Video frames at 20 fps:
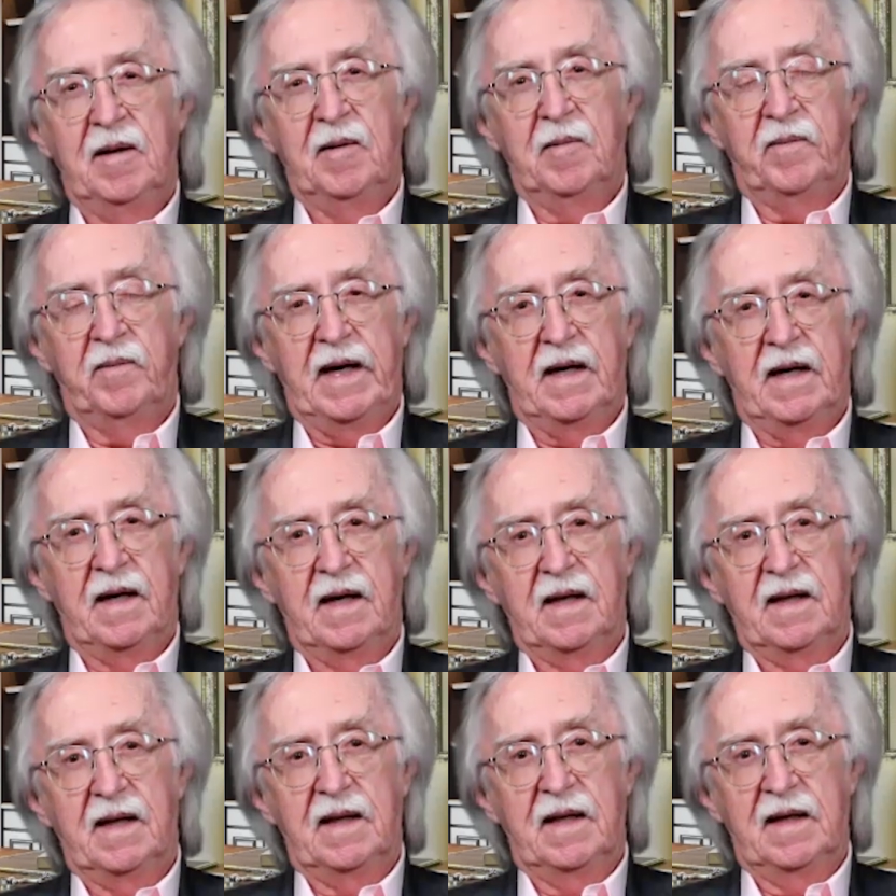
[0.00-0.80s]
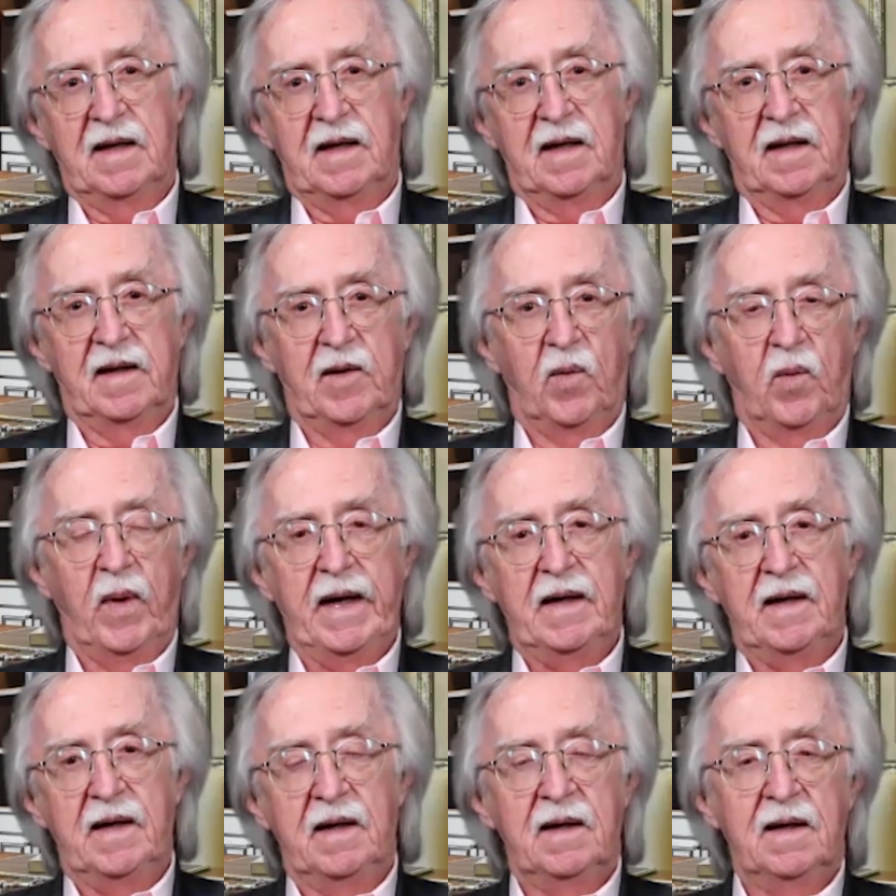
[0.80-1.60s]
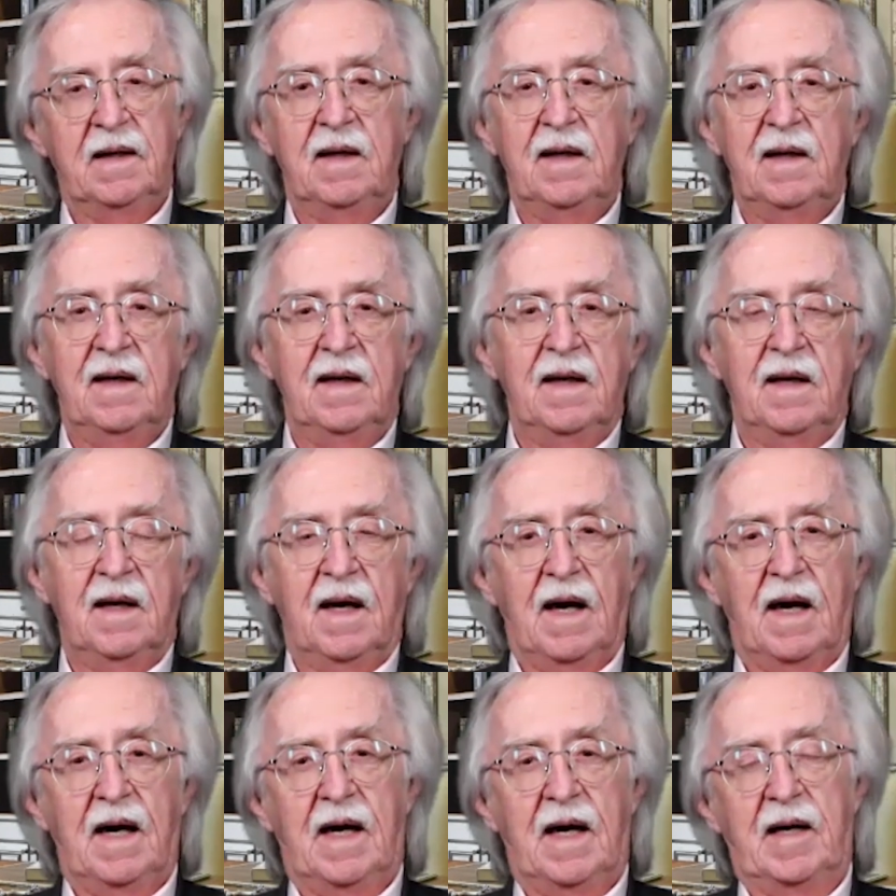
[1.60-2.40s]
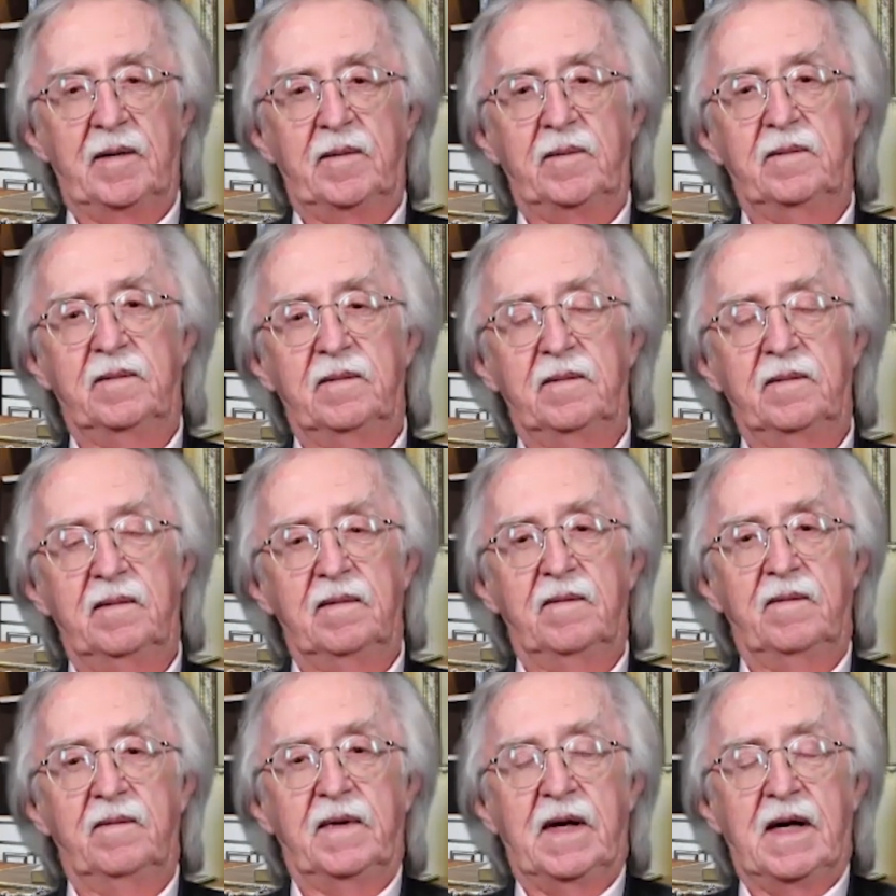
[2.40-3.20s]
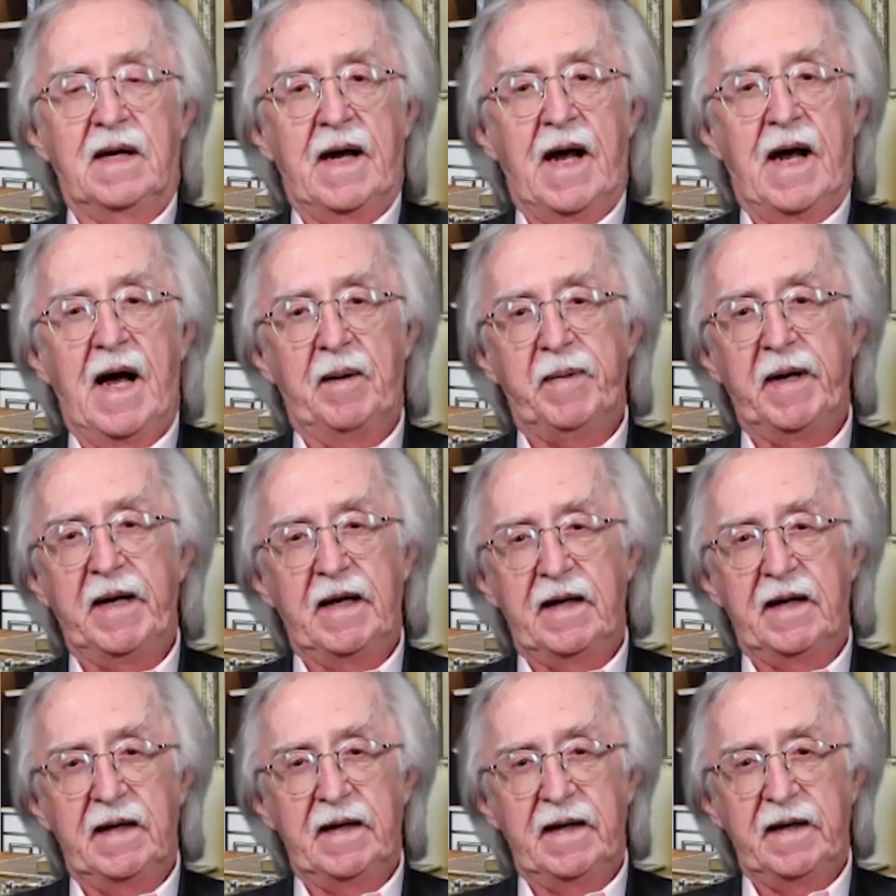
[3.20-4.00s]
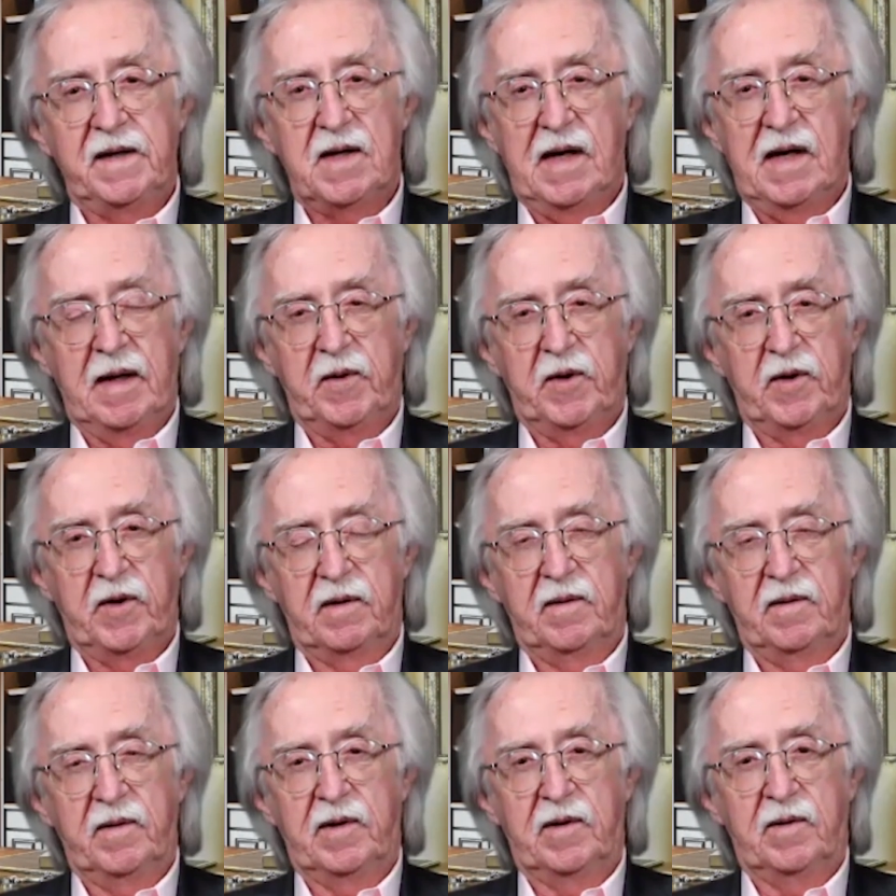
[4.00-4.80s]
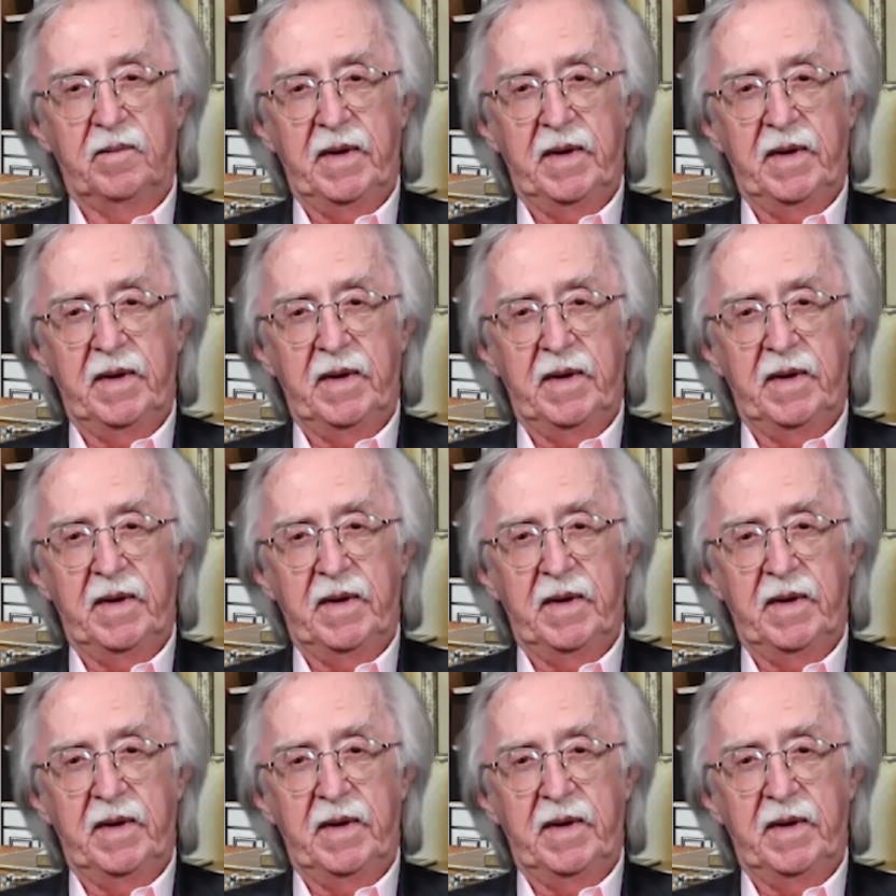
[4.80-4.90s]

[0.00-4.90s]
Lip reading: But the when can happen at any time. There are